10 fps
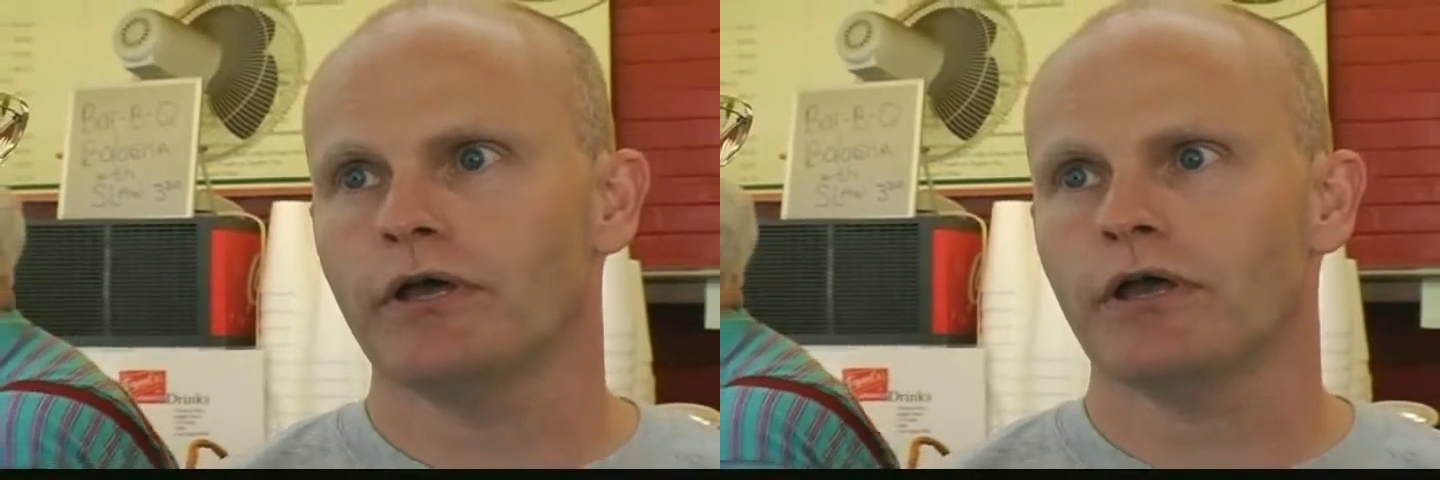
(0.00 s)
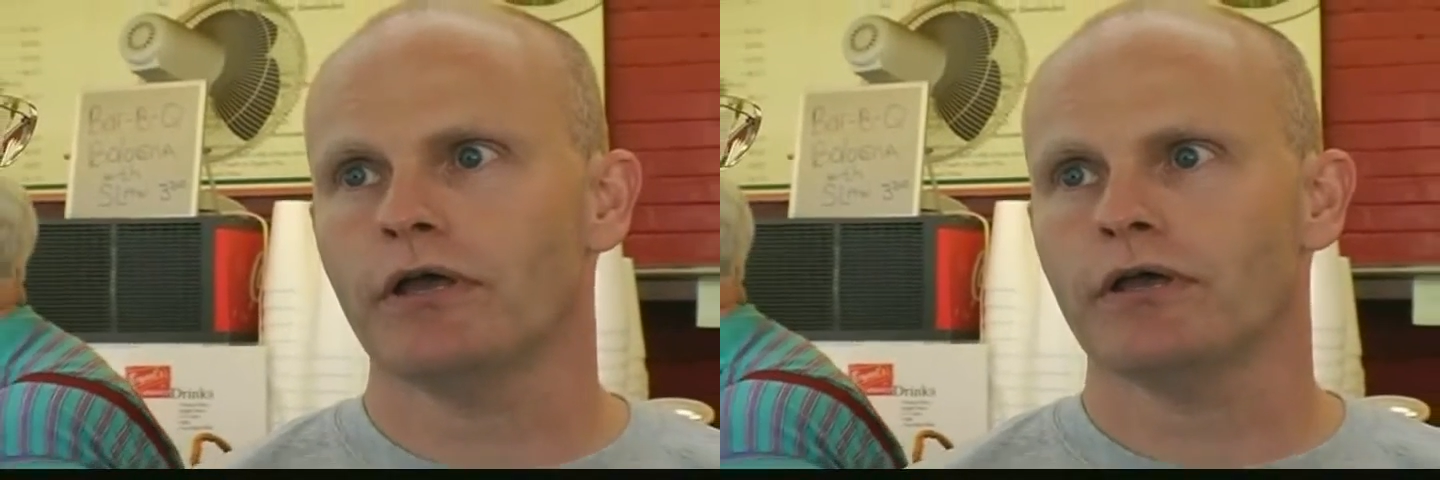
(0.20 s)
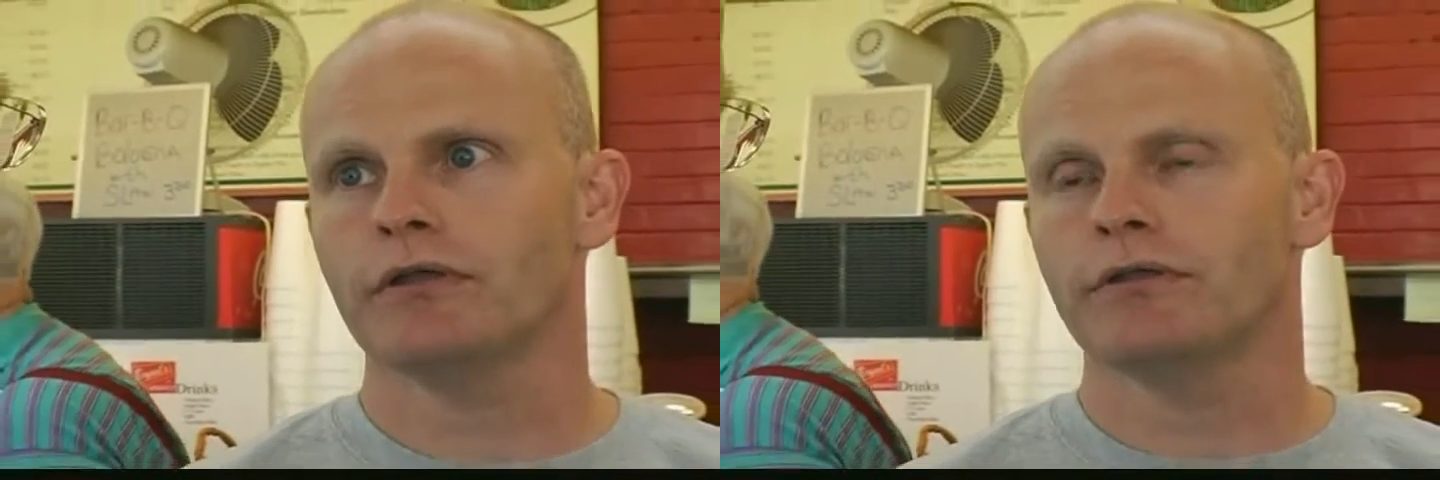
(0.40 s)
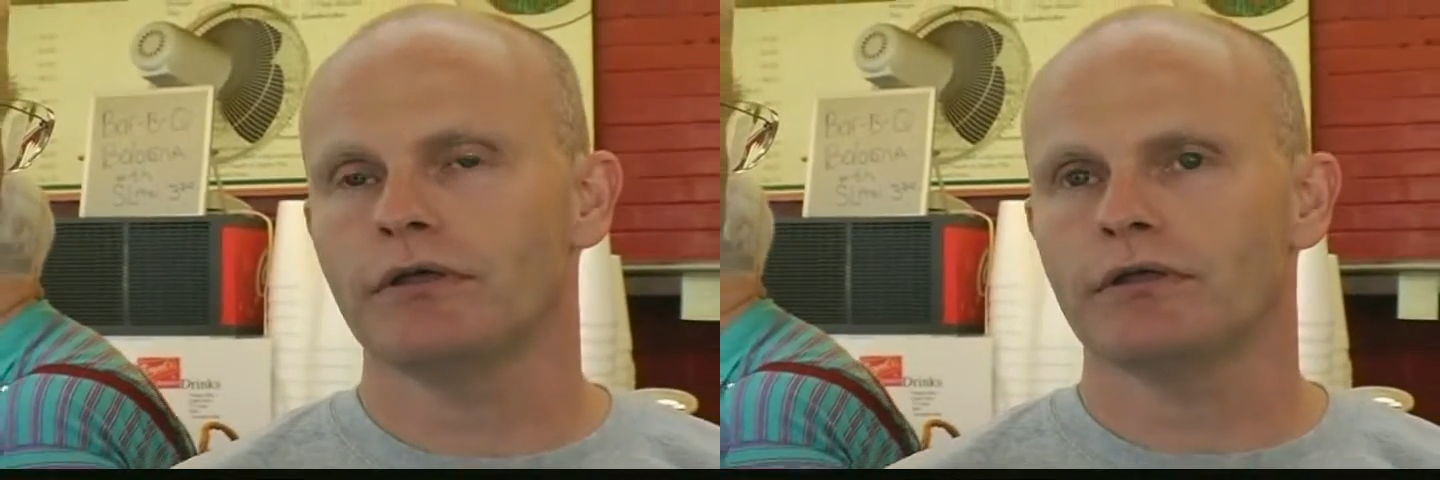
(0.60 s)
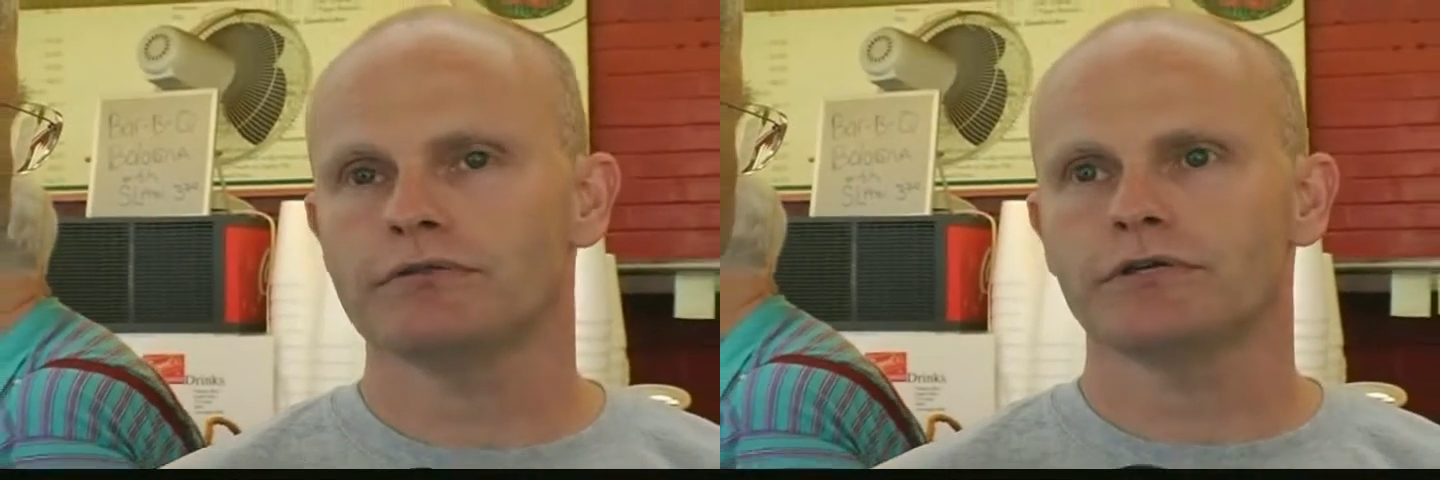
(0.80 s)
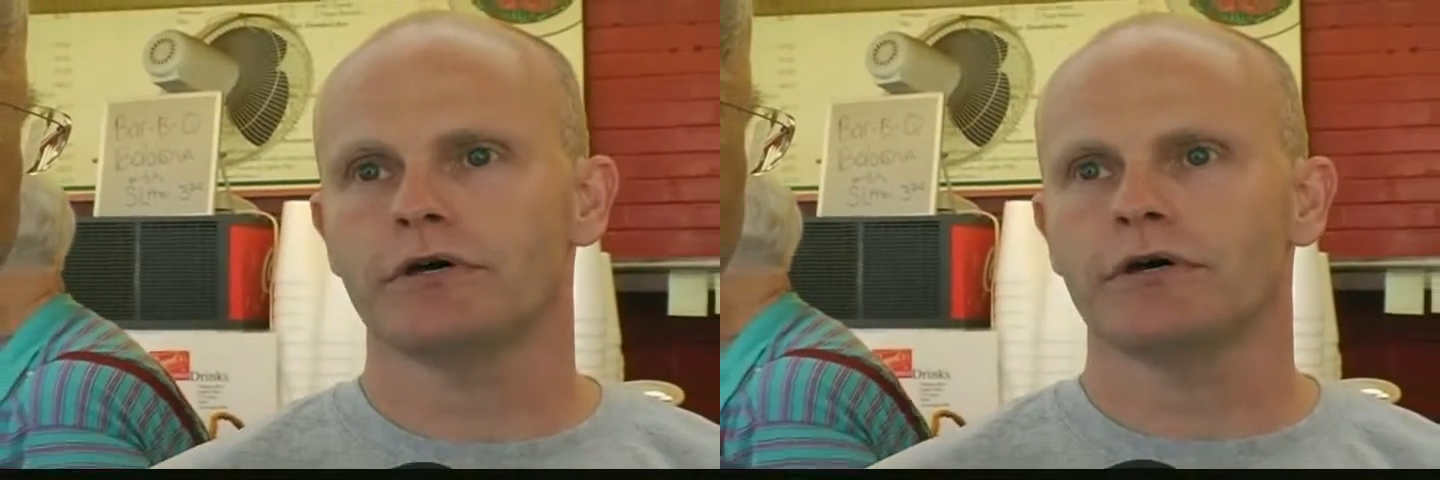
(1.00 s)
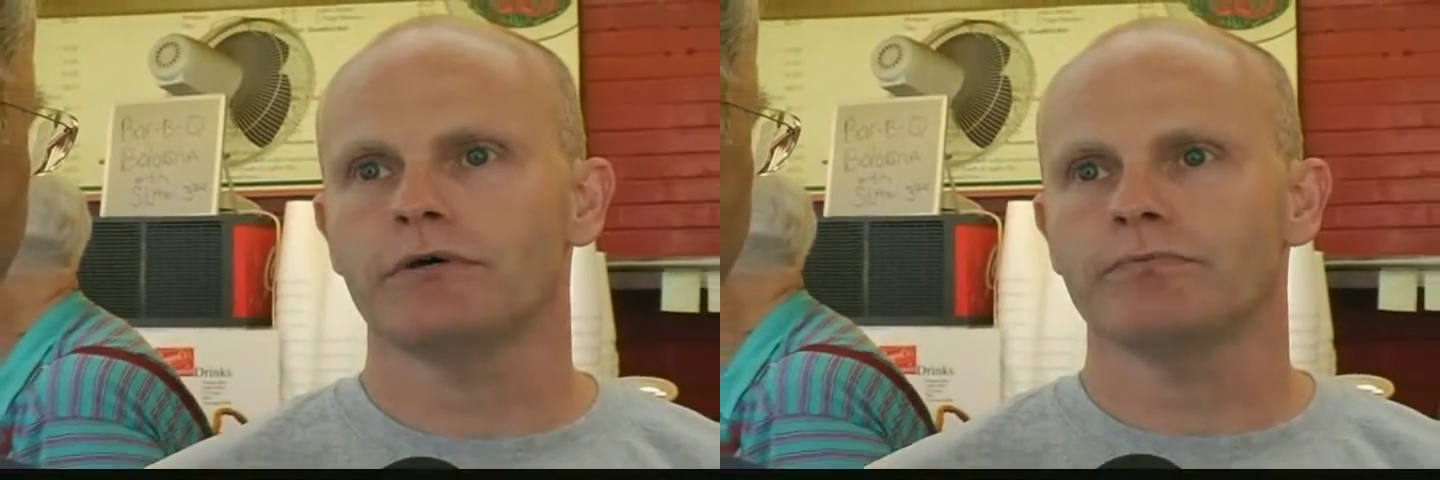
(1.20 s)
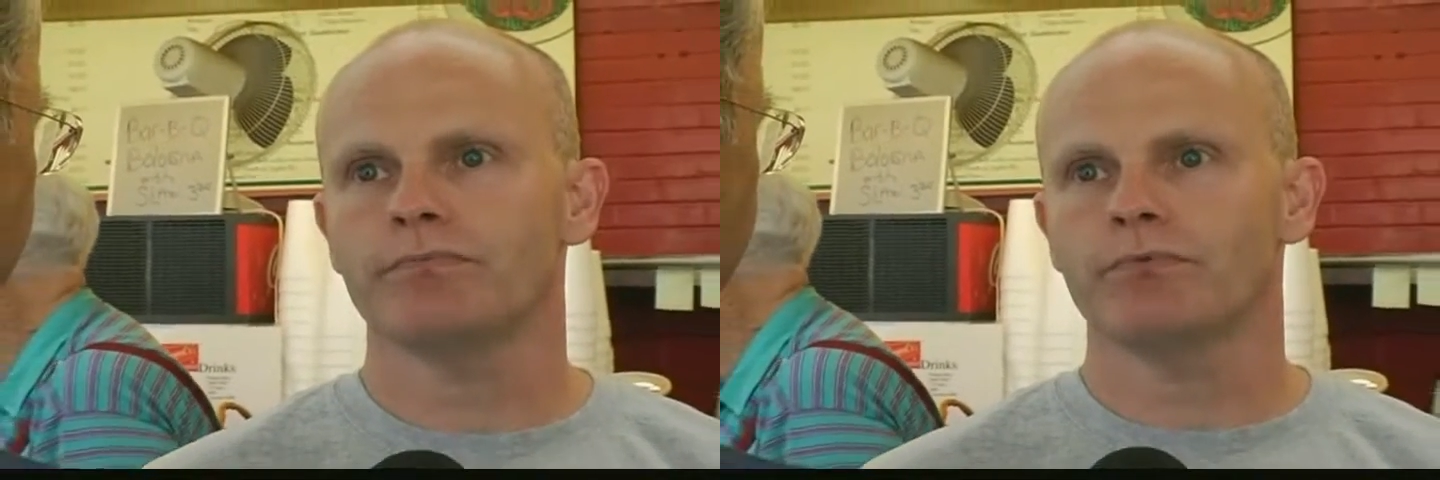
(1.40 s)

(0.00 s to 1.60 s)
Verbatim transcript: and that uh,